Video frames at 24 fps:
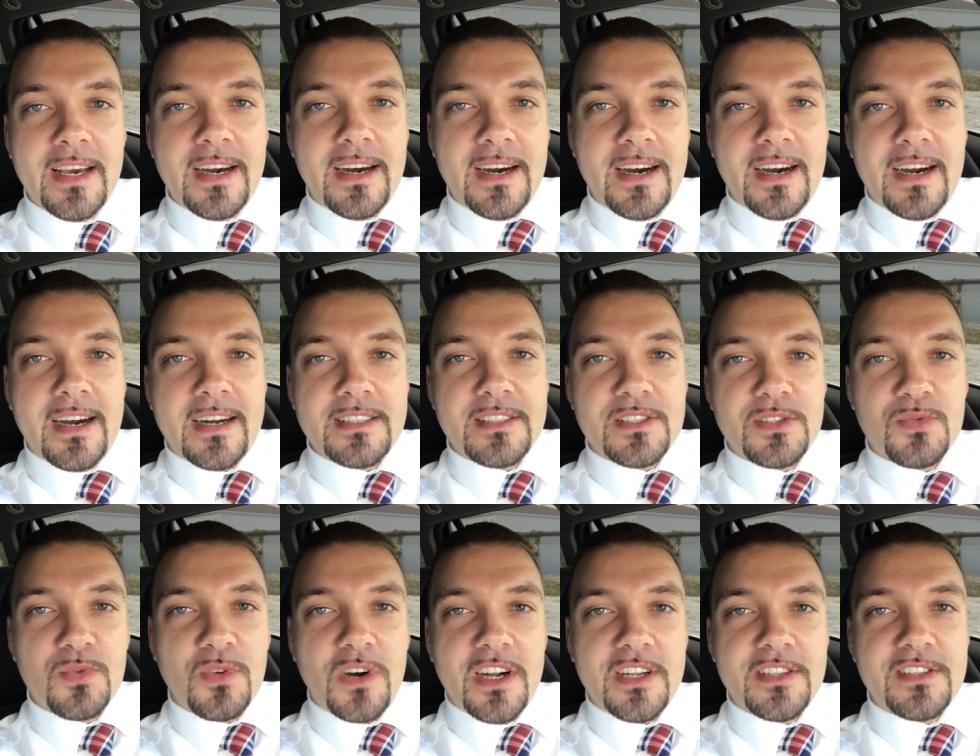Uh, I uh,
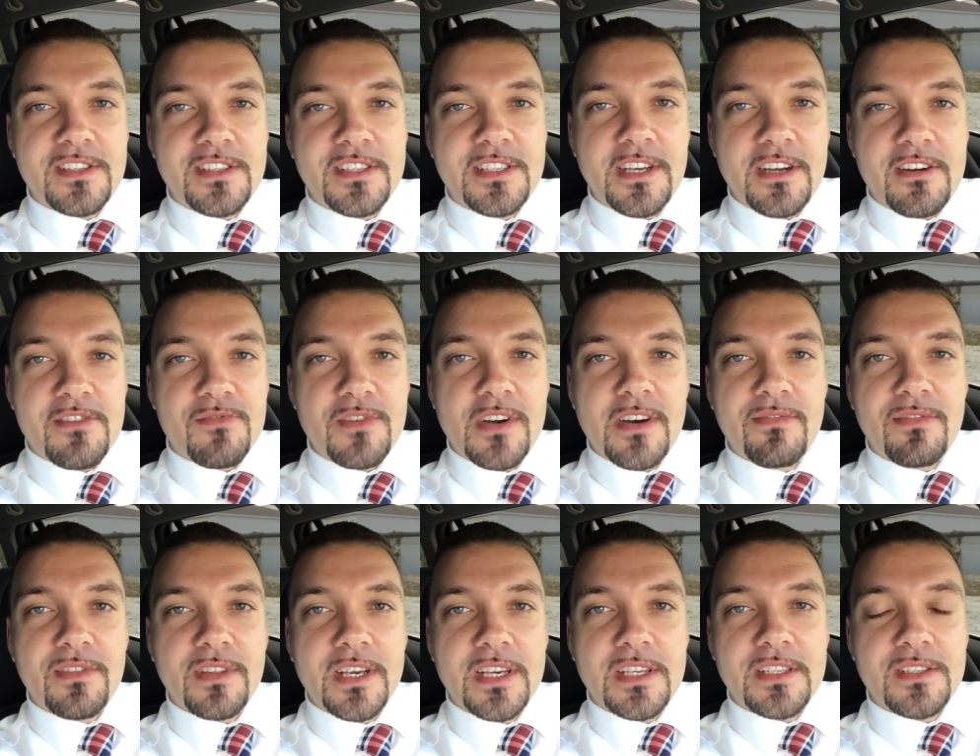just wanted to share
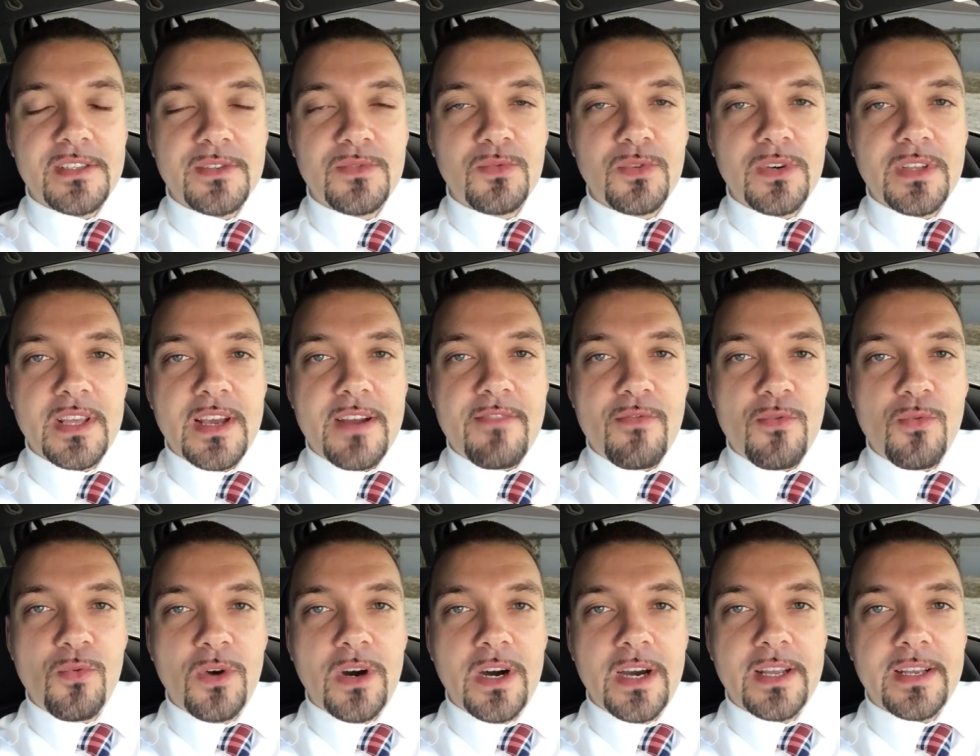revelation with
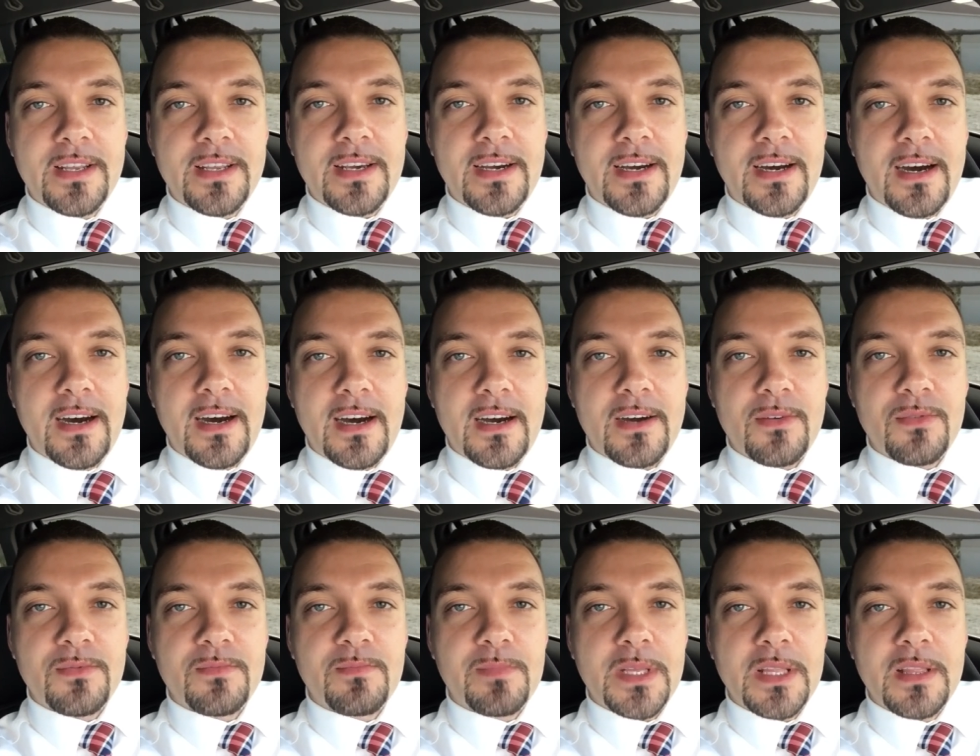everyone. Uh,
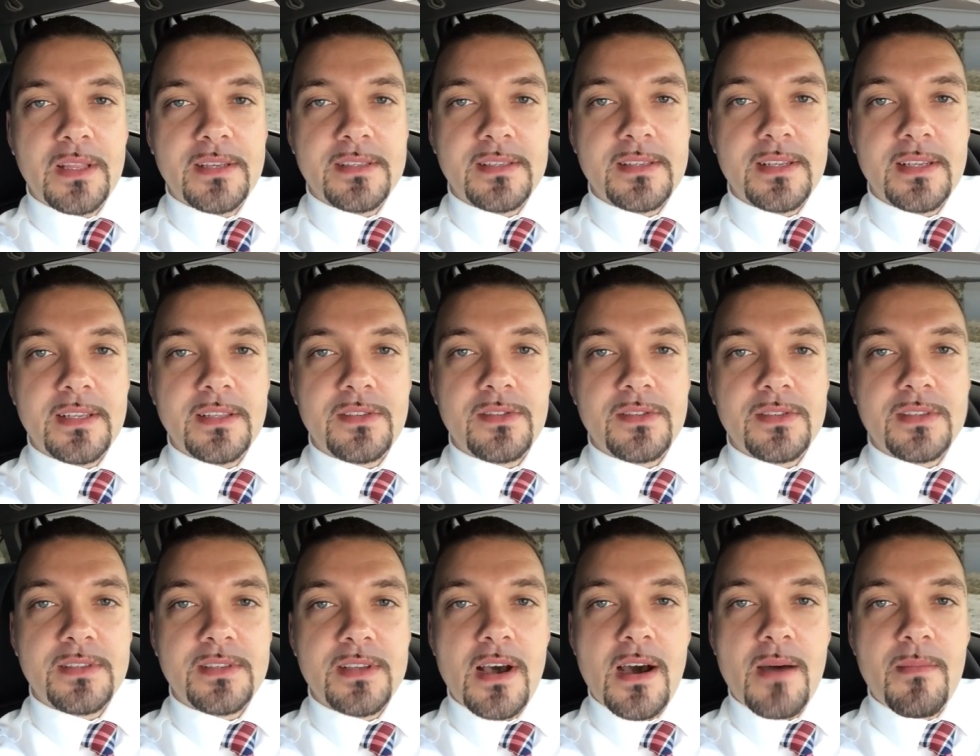been listening to
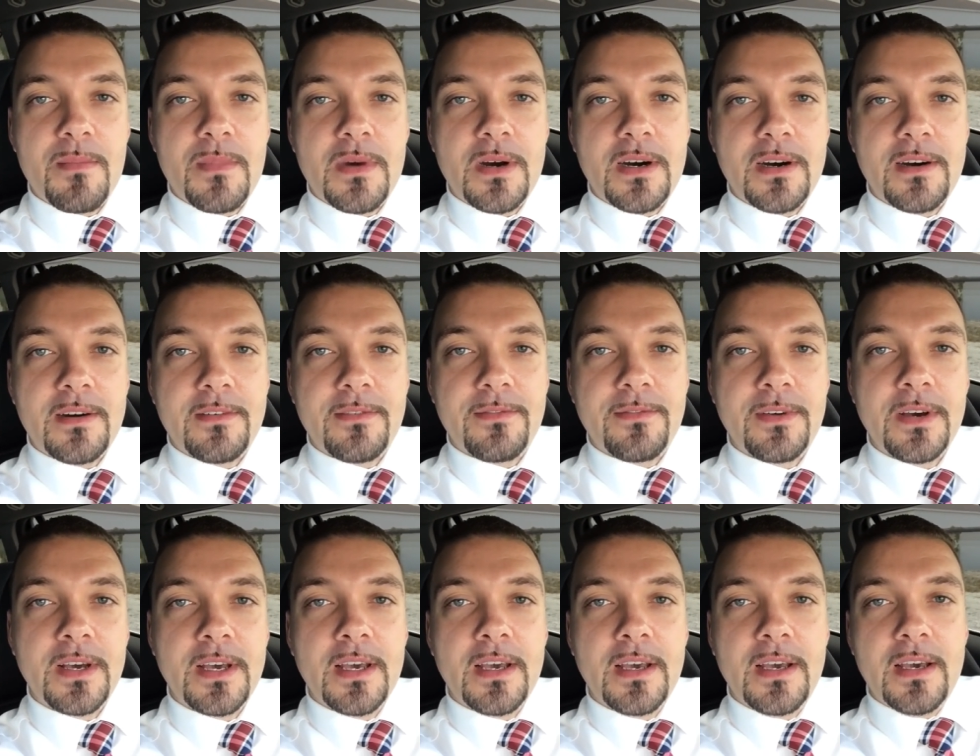some of
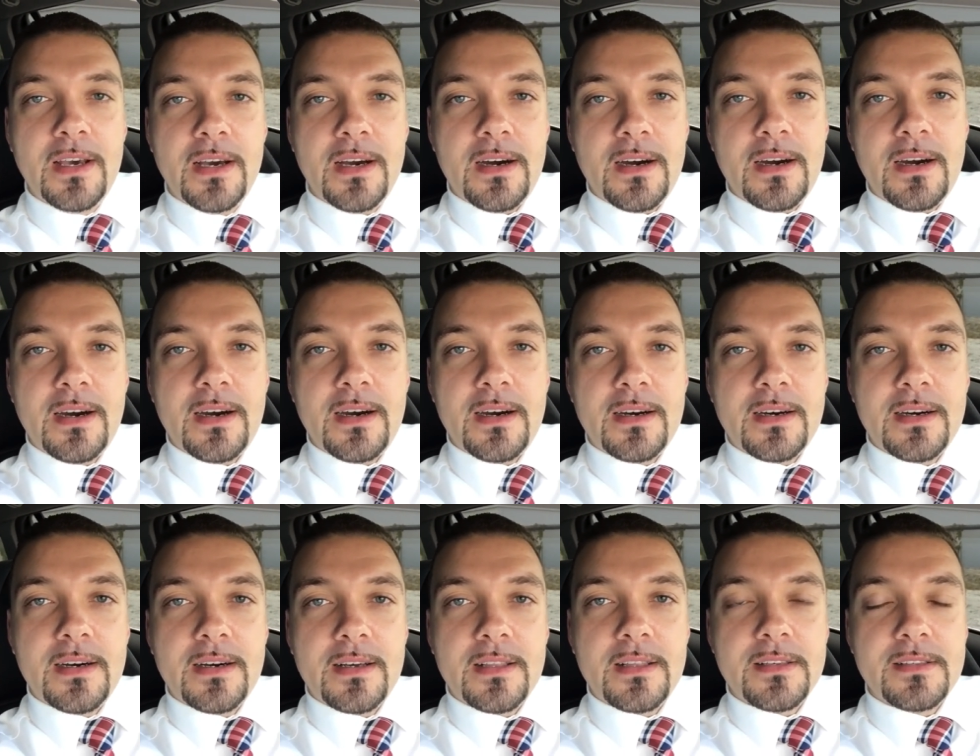
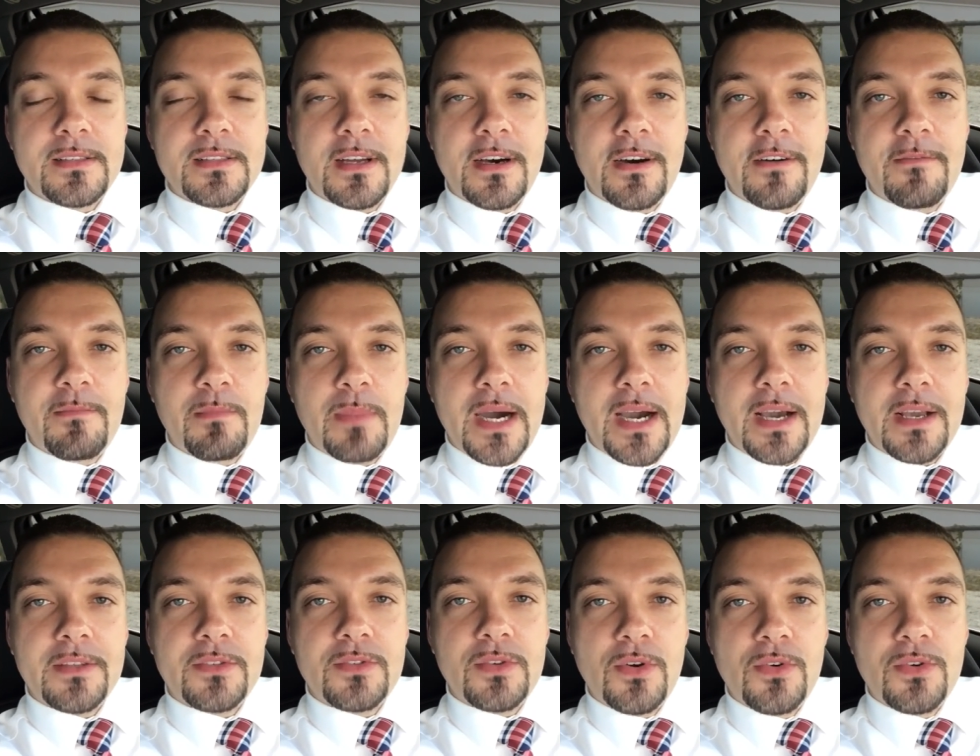uh, the stuff
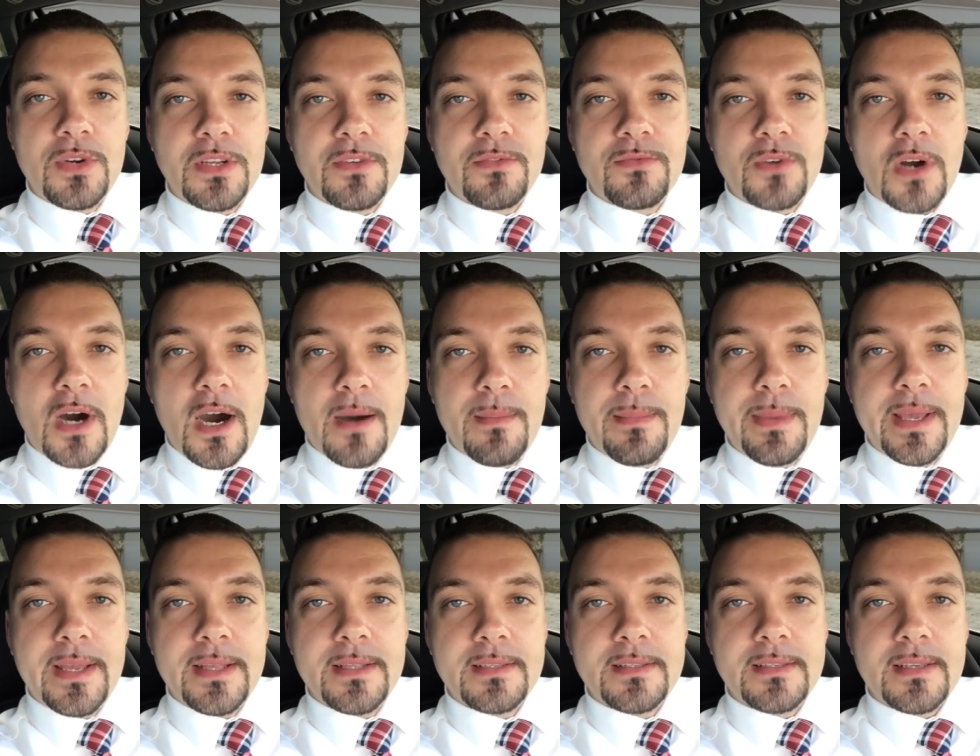by Tony
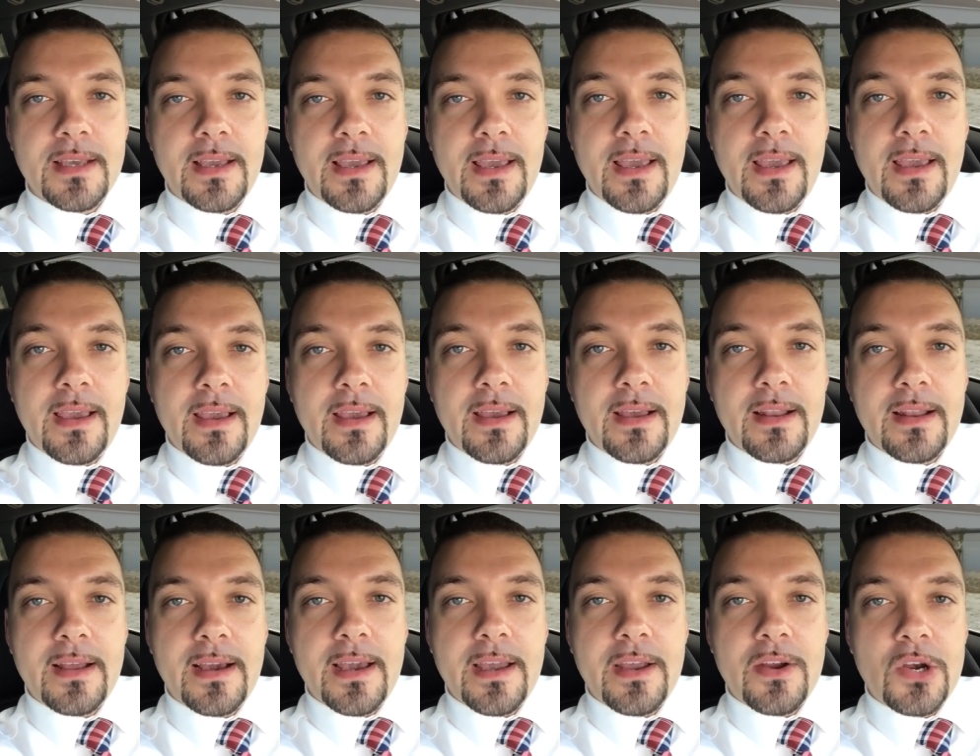Robbins,
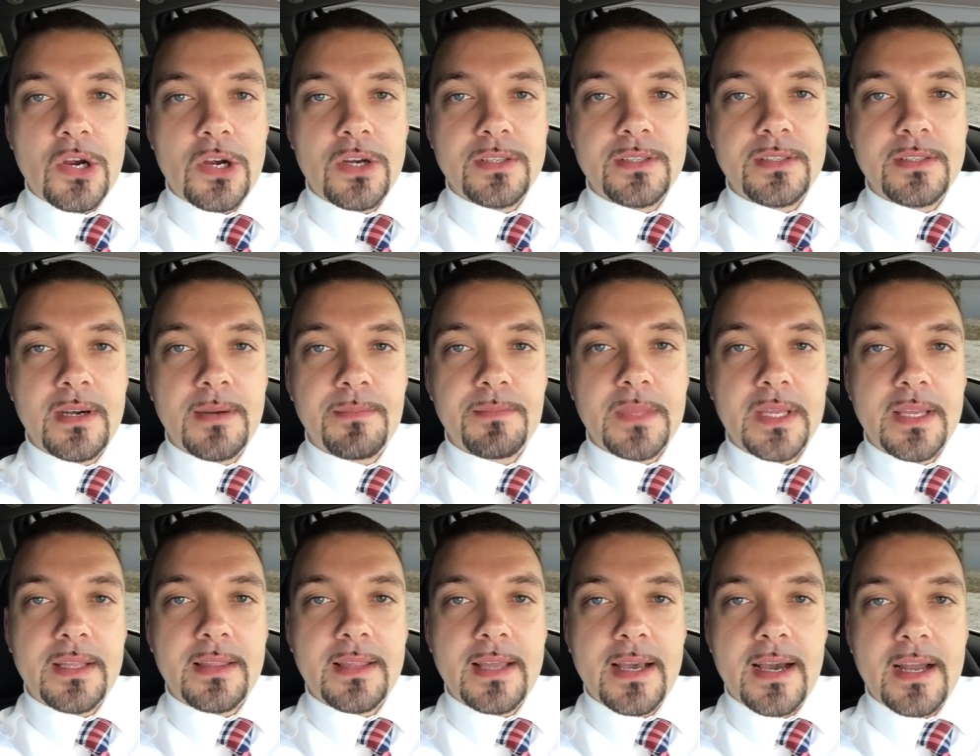and I heard
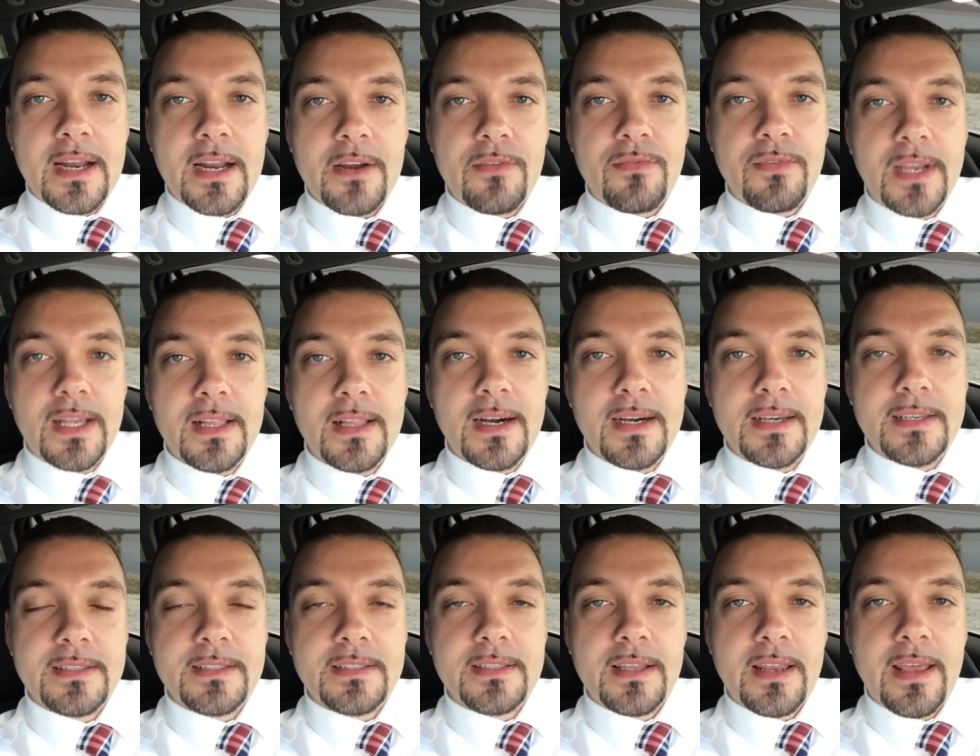something that I
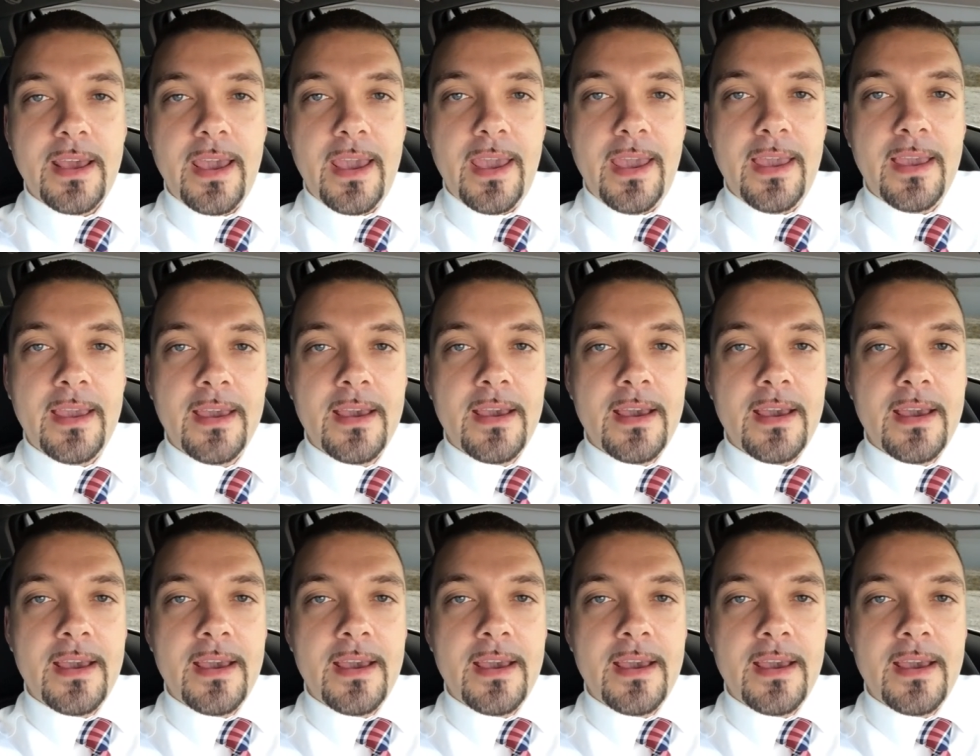realized today